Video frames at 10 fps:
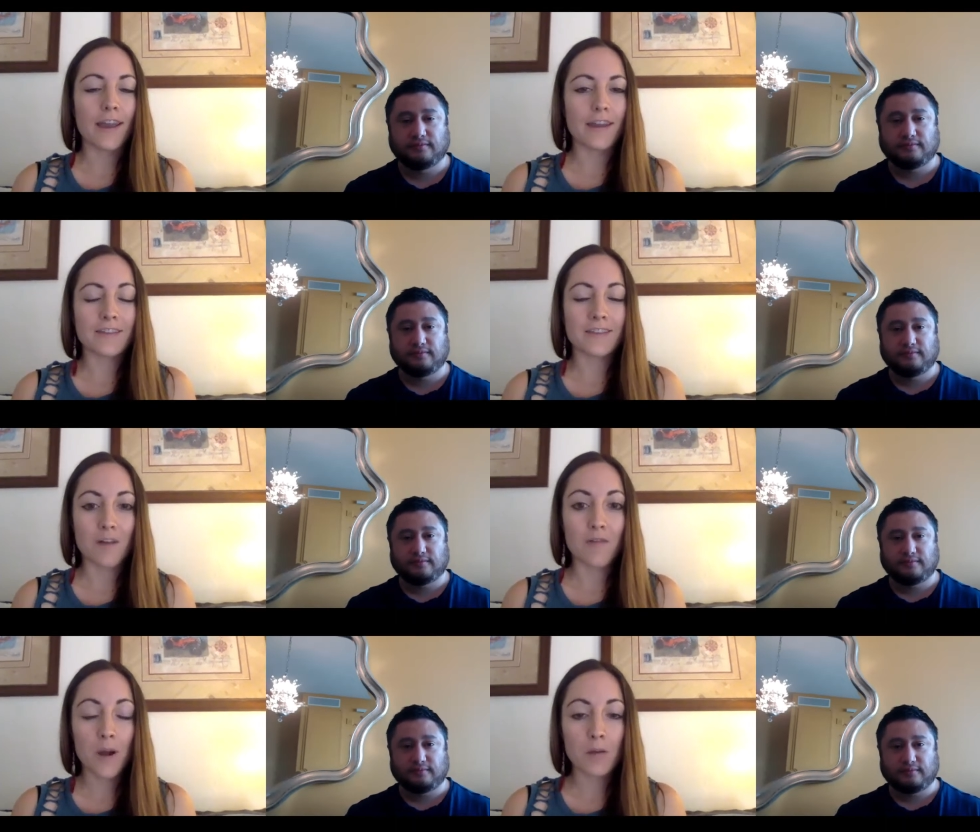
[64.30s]
Speaker 1: and
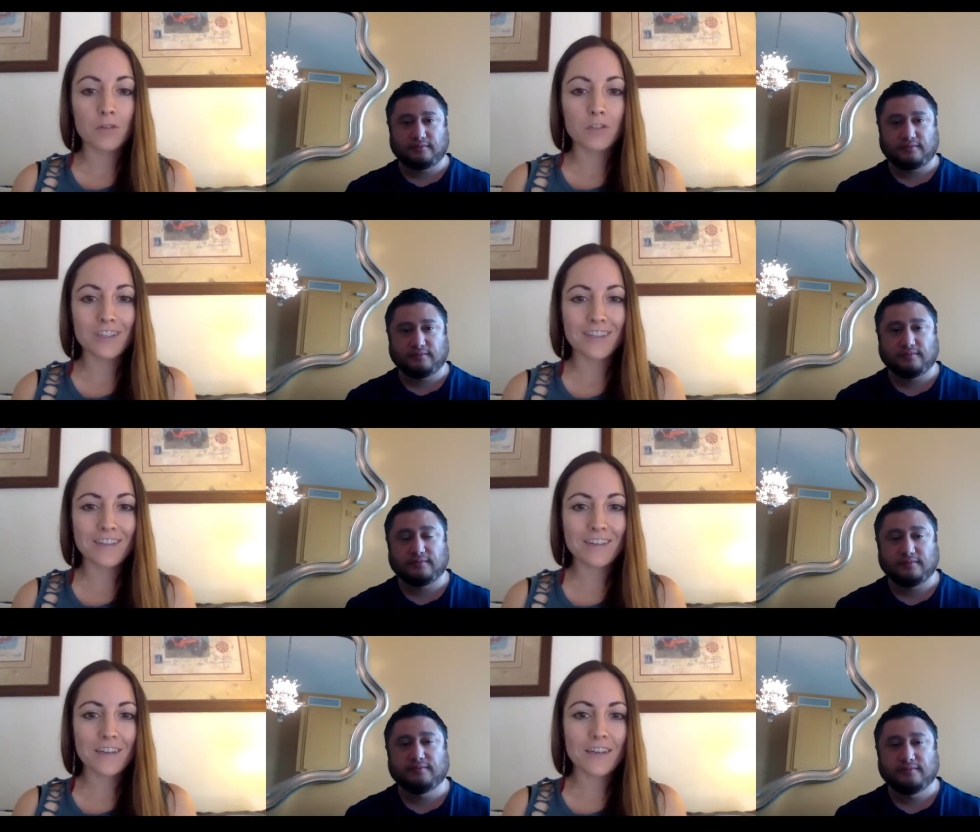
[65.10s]
self publishing.
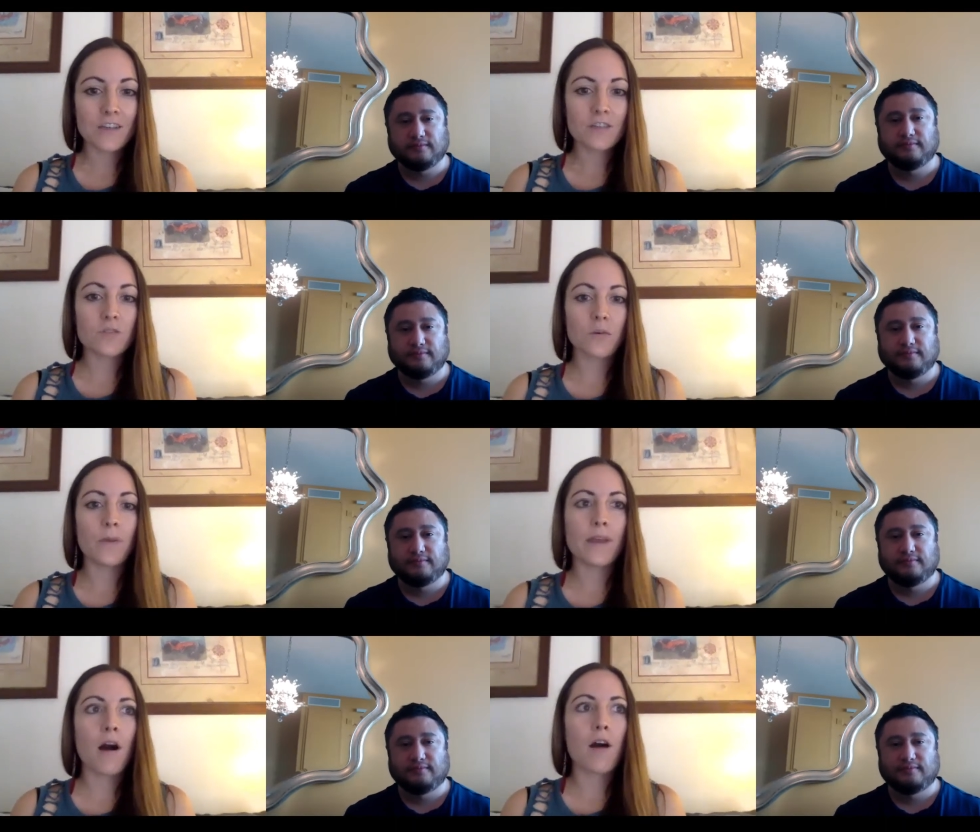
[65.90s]
So
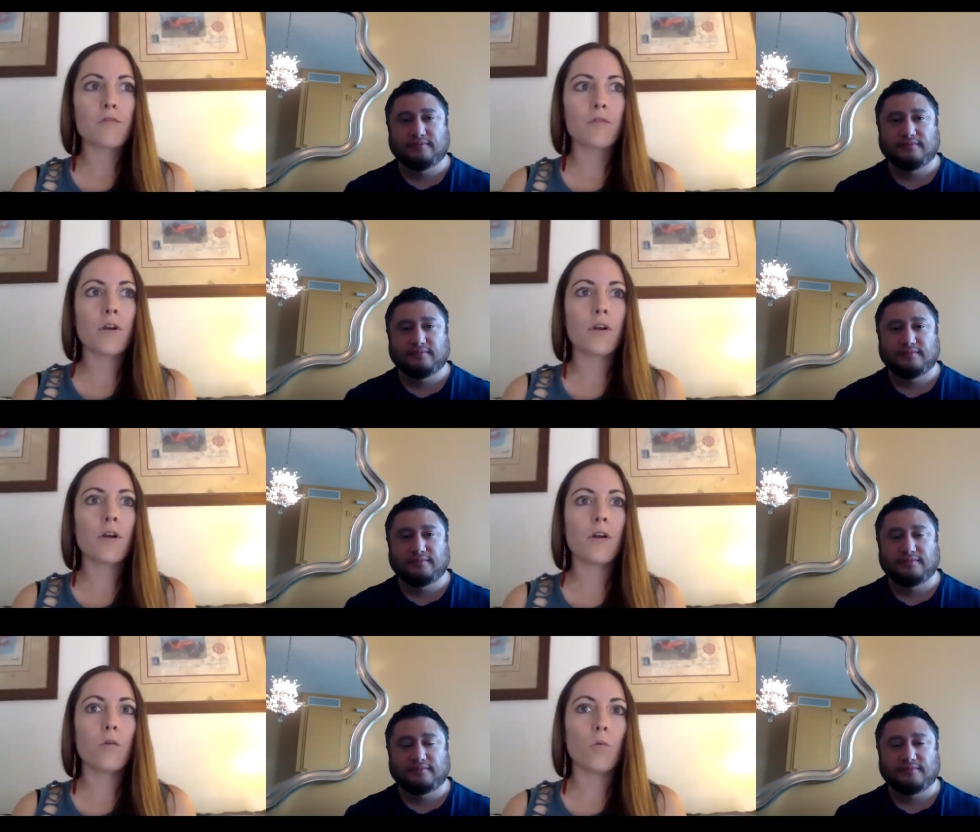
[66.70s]
we
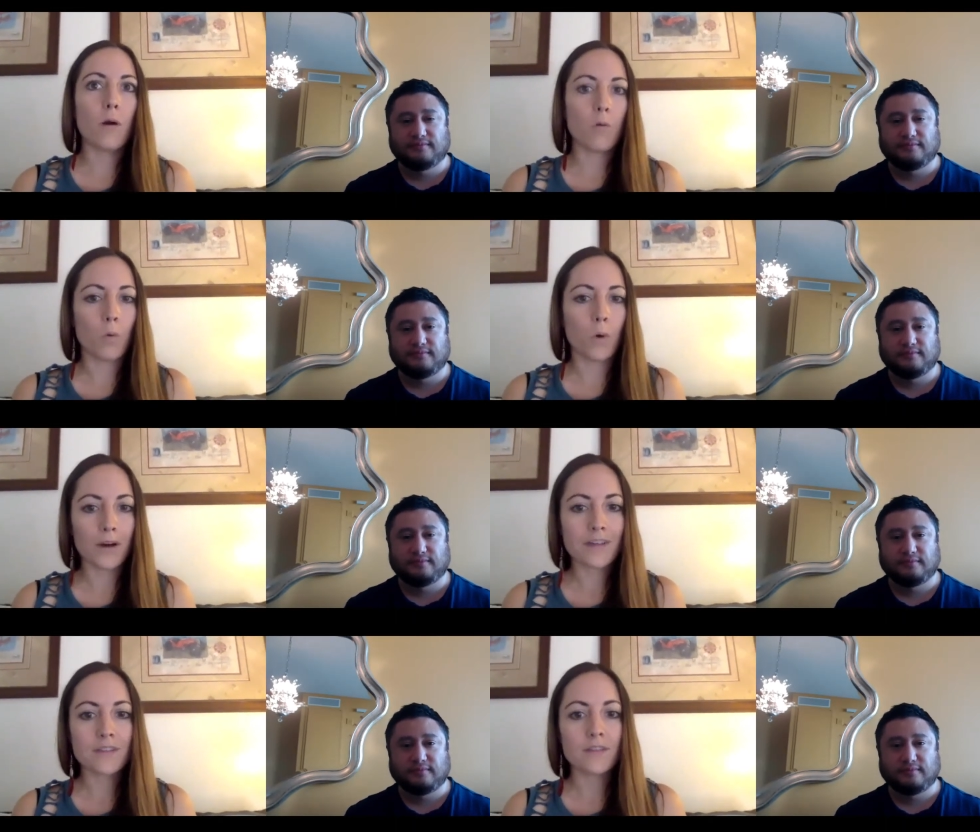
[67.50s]
offer what
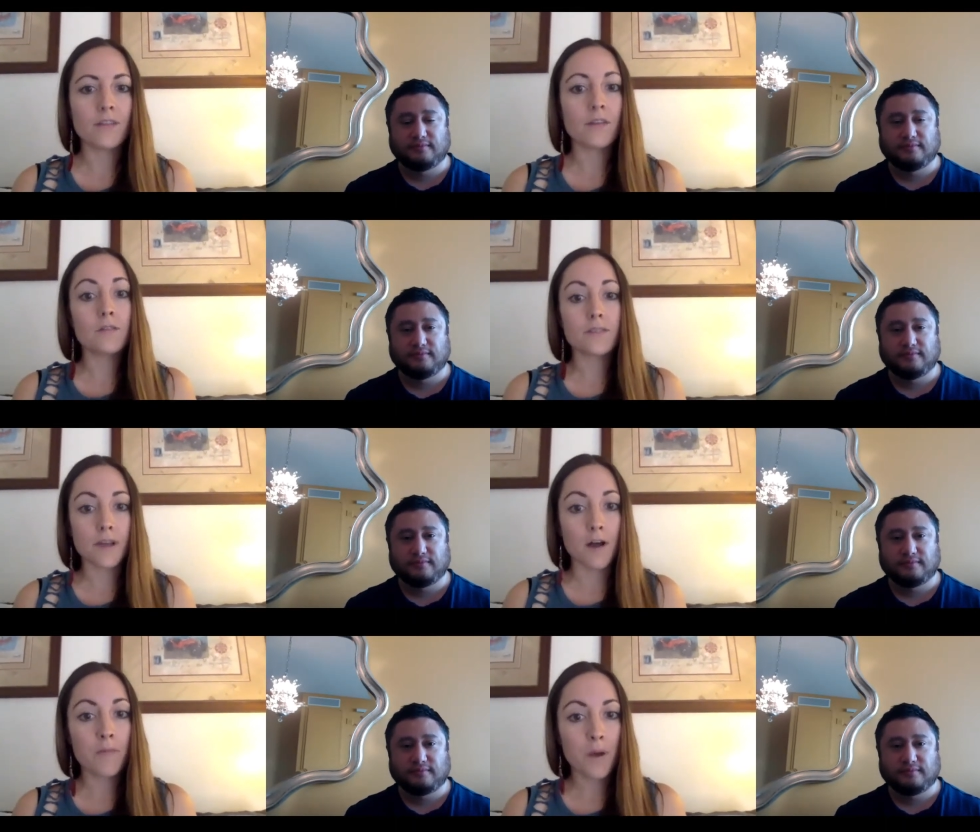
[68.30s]
works in the
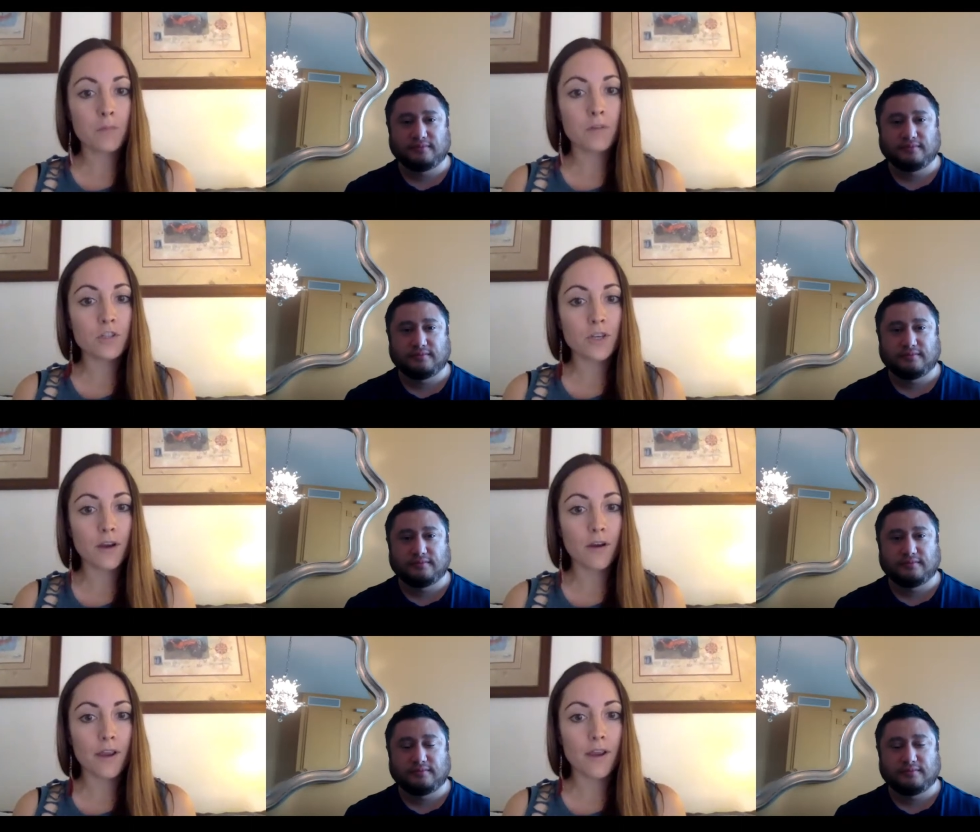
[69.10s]
self publishing
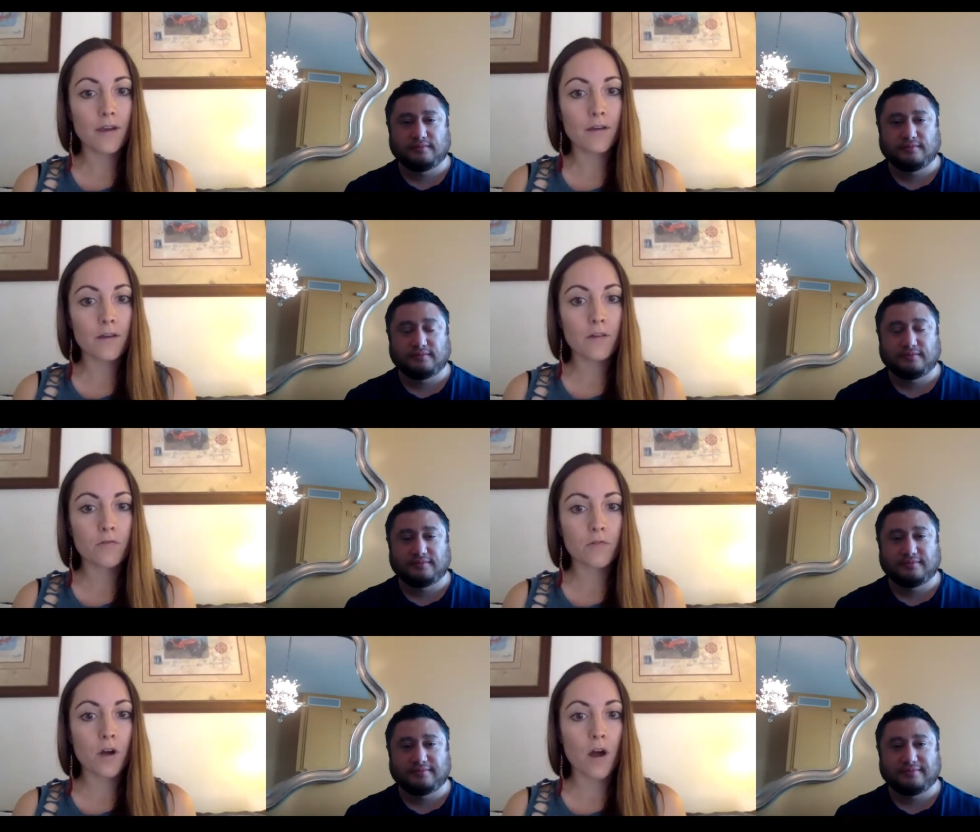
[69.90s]
area
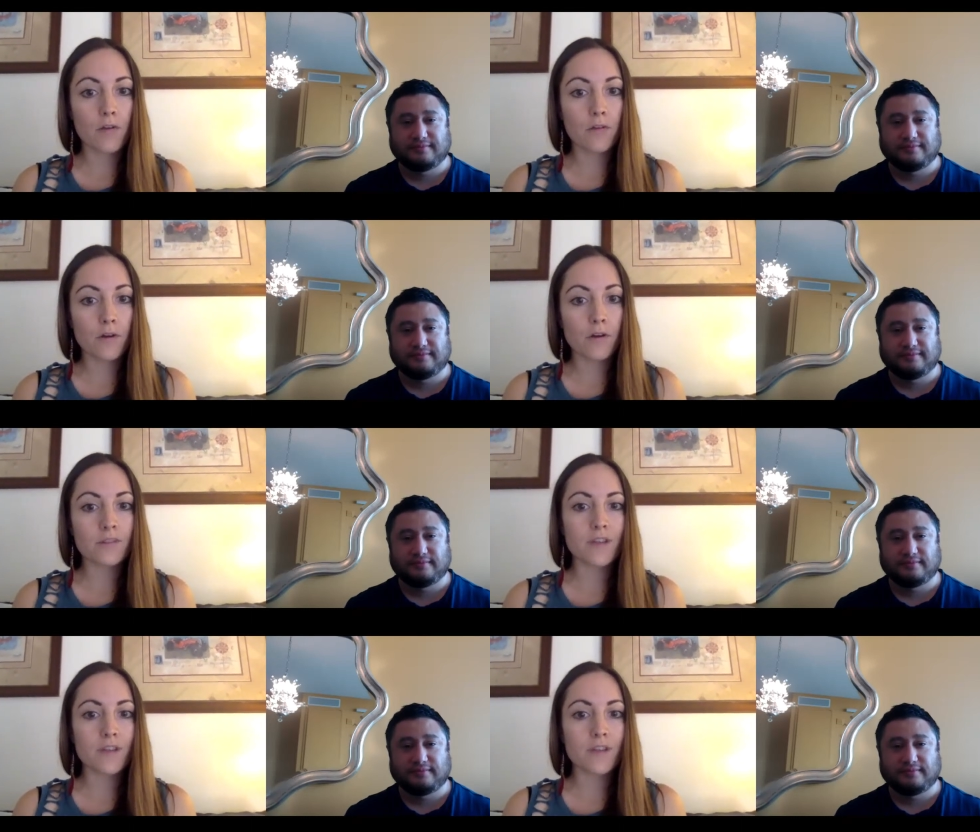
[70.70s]
for authors,